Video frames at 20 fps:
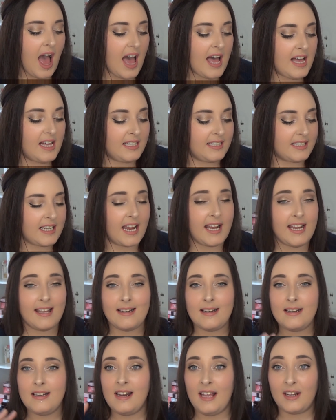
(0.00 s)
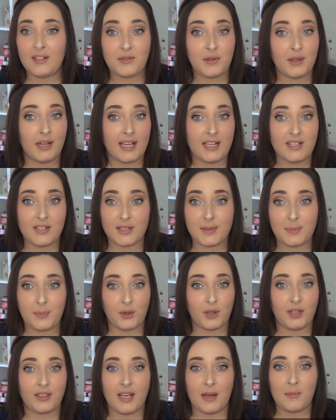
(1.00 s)
and I had literally just
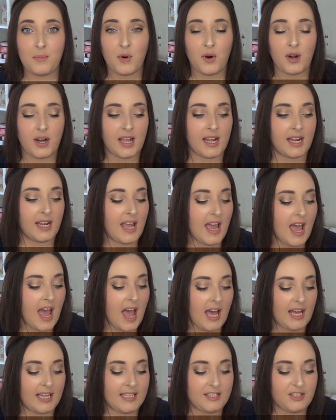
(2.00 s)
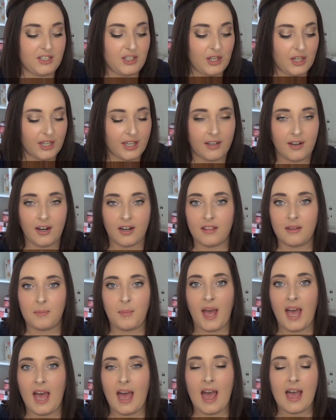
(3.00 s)
bought it that morning, had took it out of the
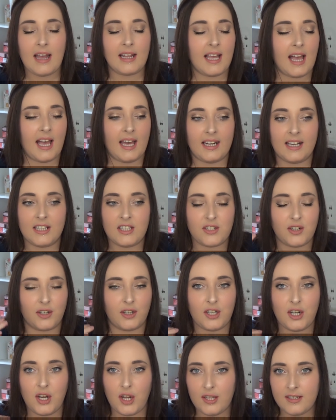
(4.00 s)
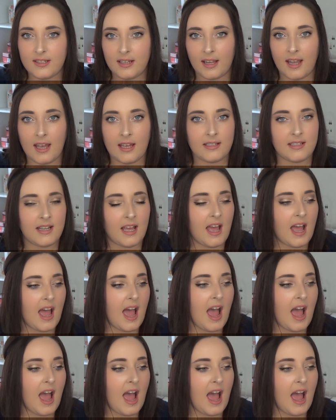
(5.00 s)
pack and had started using it.